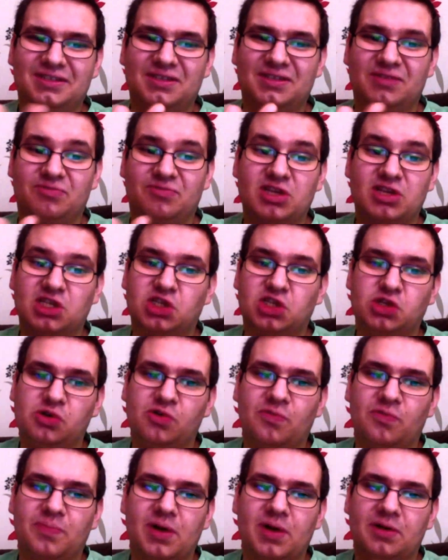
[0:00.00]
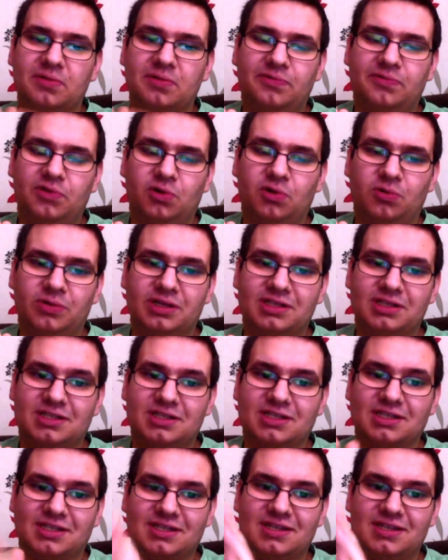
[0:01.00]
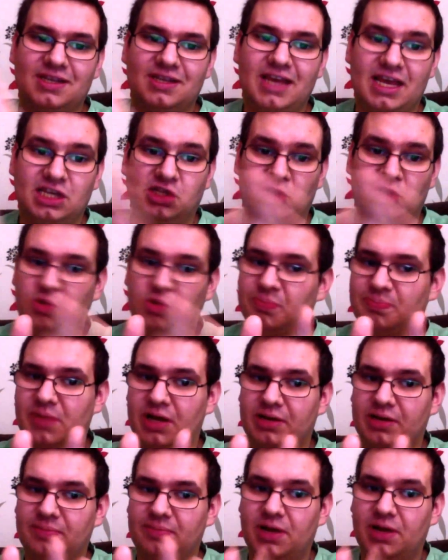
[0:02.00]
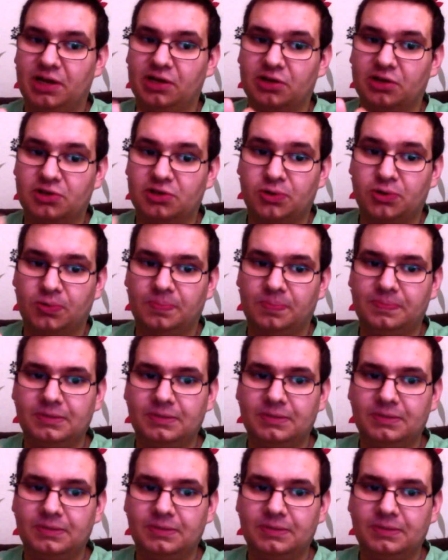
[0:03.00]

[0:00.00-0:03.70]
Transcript: residue of burnt fuel. It's not burning at all.